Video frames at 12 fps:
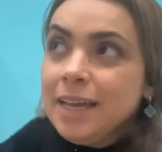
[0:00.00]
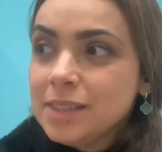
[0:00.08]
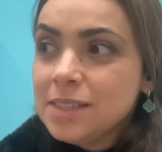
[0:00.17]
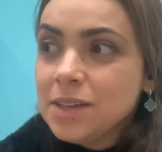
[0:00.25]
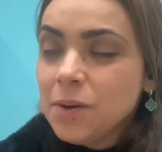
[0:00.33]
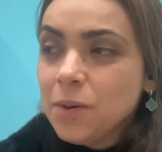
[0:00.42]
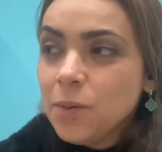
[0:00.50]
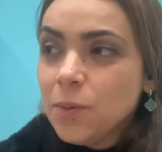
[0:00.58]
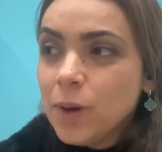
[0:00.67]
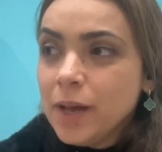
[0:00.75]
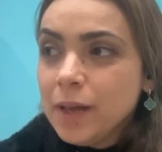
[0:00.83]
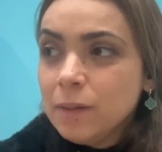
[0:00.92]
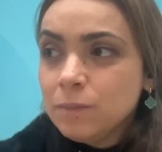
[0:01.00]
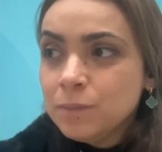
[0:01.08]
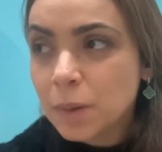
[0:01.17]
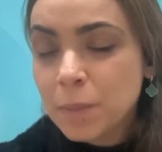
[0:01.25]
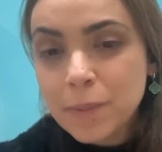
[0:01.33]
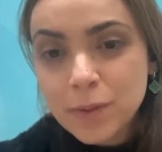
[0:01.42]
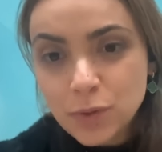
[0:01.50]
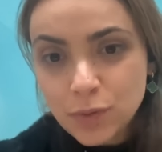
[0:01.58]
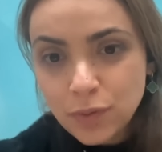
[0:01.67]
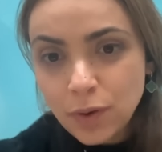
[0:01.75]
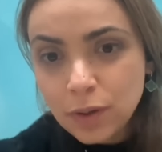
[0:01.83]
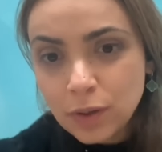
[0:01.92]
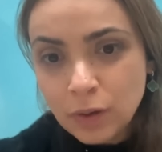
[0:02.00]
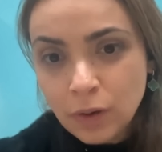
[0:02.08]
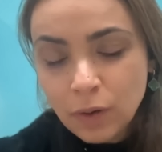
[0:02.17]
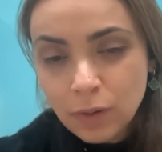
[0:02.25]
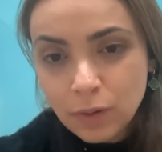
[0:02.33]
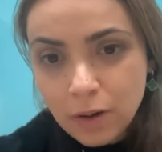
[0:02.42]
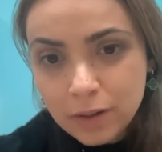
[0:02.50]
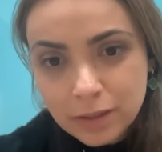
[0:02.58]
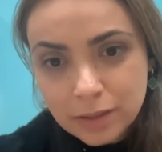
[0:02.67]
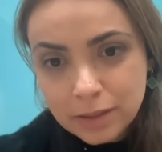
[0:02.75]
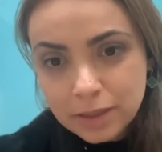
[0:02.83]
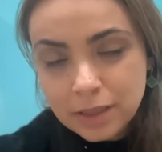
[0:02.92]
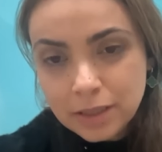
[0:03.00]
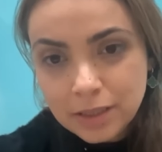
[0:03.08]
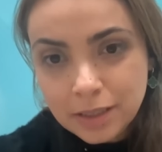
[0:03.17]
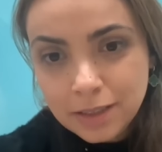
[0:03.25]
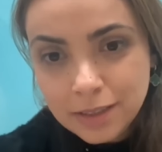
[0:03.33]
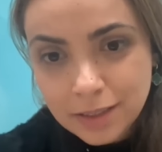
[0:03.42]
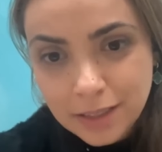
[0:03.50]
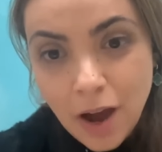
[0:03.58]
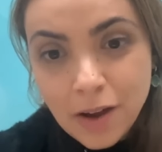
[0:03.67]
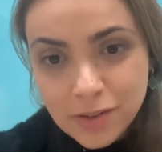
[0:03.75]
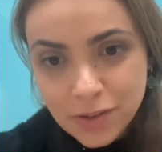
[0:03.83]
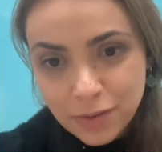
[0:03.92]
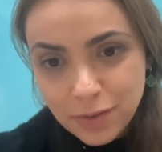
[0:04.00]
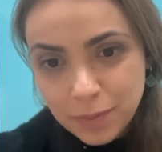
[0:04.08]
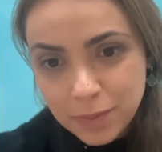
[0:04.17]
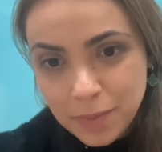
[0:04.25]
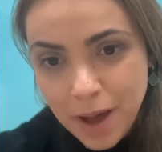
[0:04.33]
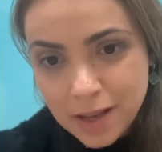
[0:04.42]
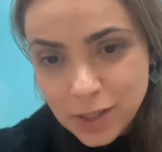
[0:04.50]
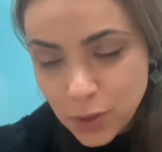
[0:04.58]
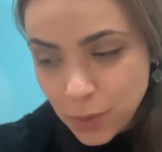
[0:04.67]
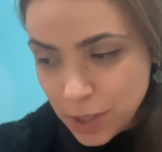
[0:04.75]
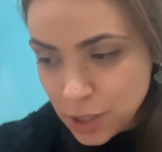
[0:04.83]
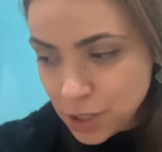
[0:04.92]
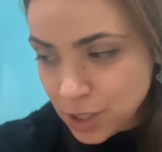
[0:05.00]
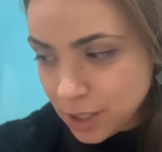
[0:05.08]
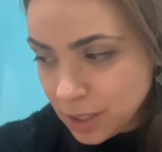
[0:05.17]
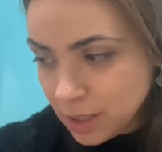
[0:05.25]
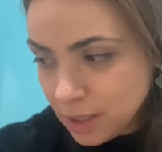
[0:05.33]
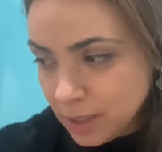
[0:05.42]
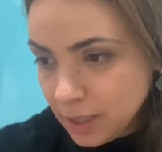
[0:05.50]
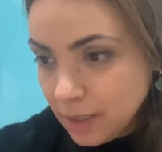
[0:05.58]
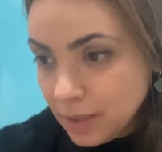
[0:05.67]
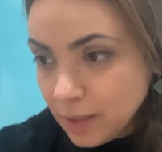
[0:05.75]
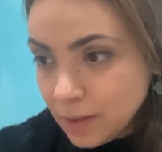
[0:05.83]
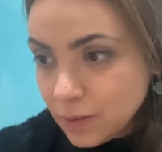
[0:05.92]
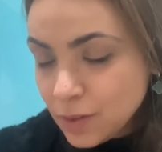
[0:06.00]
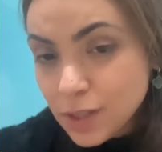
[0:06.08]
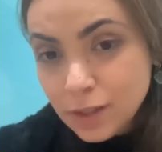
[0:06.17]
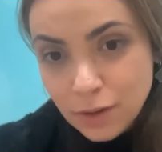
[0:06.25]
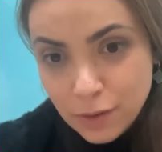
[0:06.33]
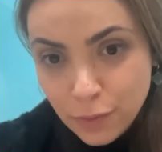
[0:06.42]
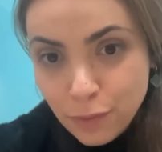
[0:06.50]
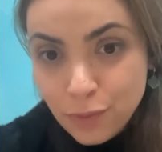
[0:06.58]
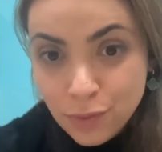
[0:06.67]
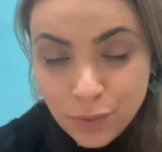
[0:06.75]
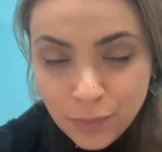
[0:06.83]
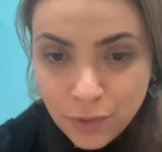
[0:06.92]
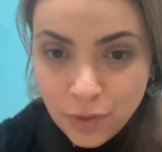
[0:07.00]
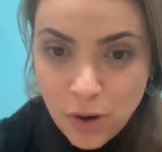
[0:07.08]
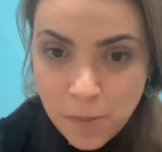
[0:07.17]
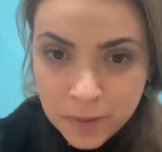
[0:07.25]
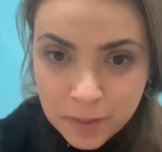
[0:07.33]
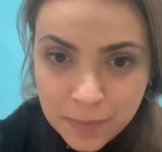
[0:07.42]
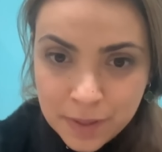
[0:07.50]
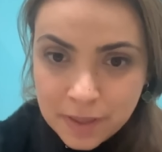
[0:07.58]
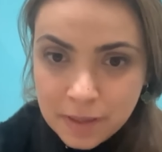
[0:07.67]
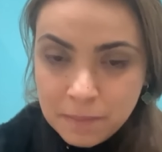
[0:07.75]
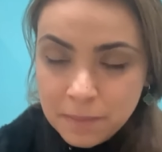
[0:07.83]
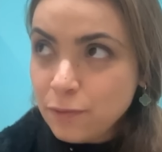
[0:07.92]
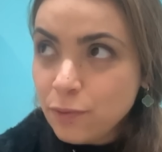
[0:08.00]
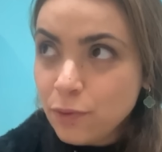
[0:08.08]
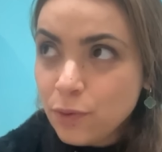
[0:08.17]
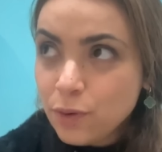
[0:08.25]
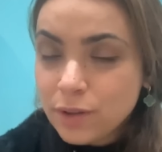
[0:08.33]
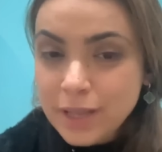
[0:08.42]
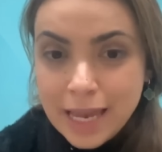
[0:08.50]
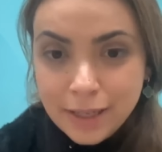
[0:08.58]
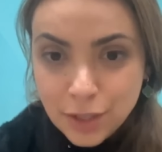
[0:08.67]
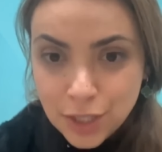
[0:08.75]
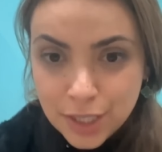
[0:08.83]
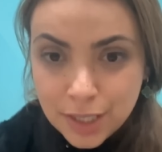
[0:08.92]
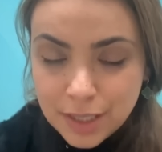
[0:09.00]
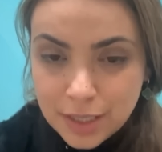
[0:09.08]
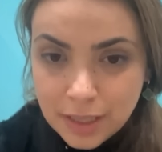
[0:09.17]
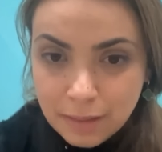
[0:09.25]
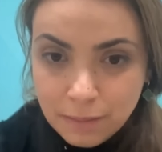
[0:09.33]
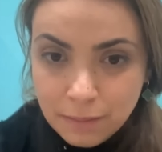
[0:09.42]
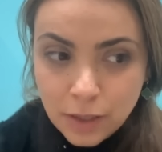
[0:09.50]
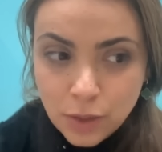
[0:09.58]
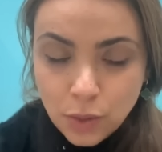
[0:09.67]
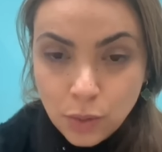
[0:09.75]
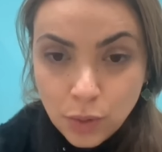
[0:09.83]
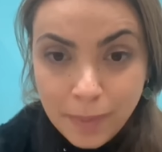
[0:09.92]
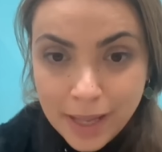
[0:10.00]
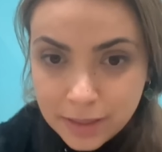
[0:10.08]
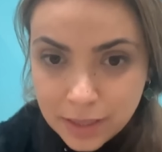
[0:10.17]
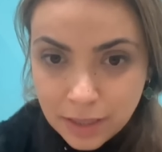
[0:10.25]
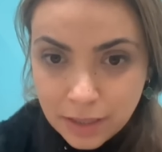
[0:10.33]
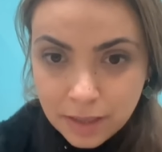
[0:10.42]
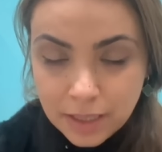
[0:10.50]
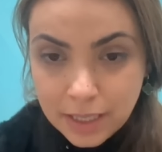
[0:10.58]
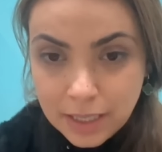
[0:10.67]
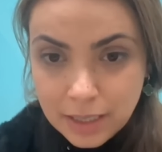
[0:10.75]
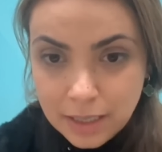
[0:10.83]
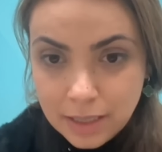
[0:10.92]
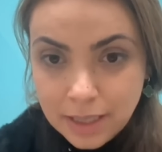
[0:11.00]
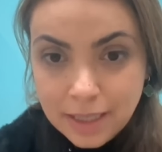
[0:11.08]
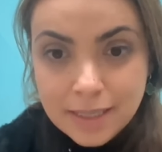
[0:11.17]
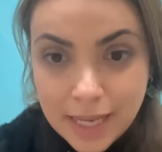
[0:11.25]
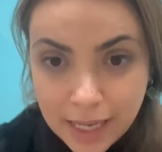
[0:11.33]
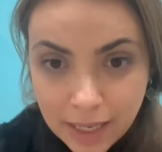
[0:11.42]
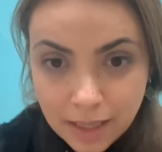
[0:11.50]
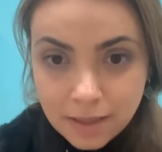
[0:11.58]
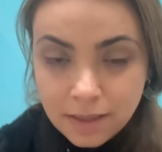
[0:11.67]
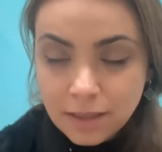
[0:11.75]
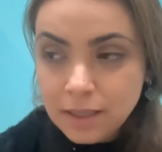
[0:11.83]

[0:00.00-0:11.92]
So maybe to follow on the answer from the past question, there's a lot of room for optimism for the energy system to look better in a decade.